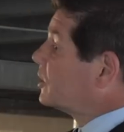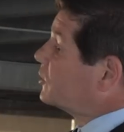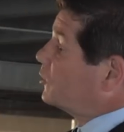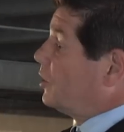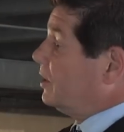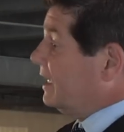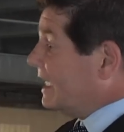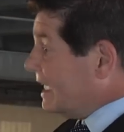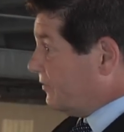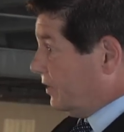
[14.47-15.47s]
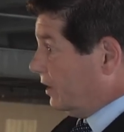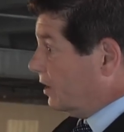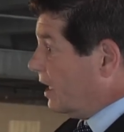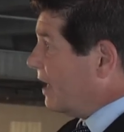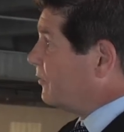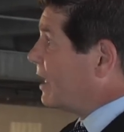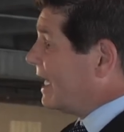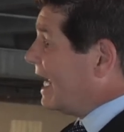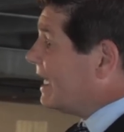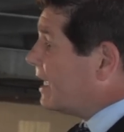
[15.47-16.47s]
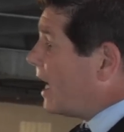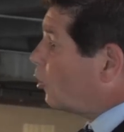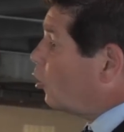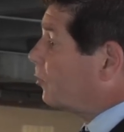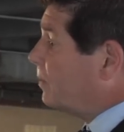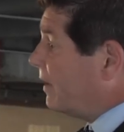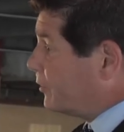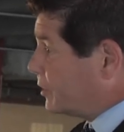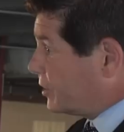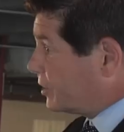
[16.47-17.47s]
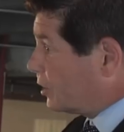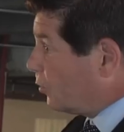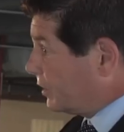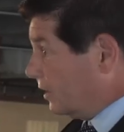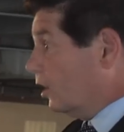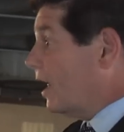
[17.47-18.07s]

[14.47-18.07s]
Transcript: 6.30 in the evening. Have you had any alcoholic beverages within the